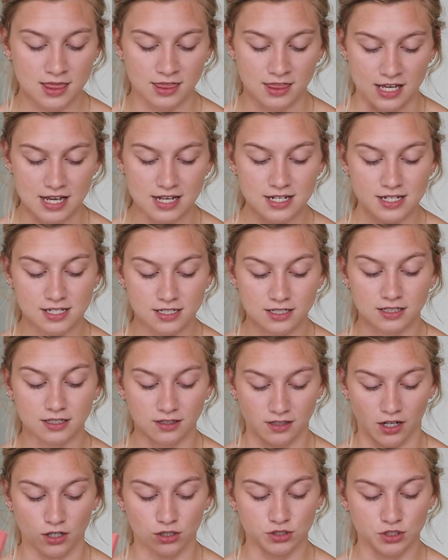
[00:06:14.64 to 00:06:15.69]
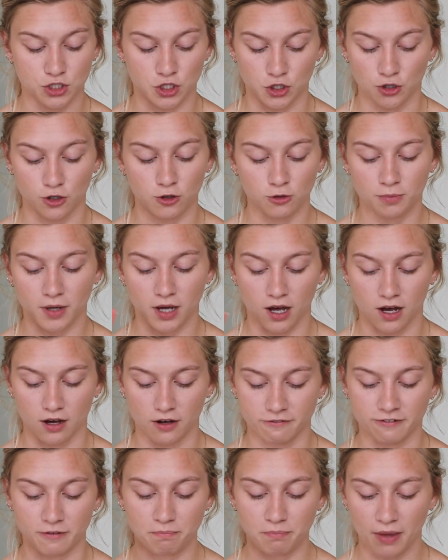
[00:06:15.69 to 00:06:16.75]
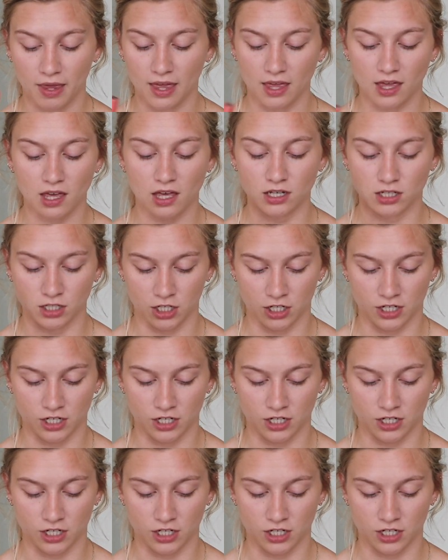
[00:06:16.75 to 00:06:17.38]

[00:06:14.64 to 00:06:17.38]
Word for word: This little tube of pink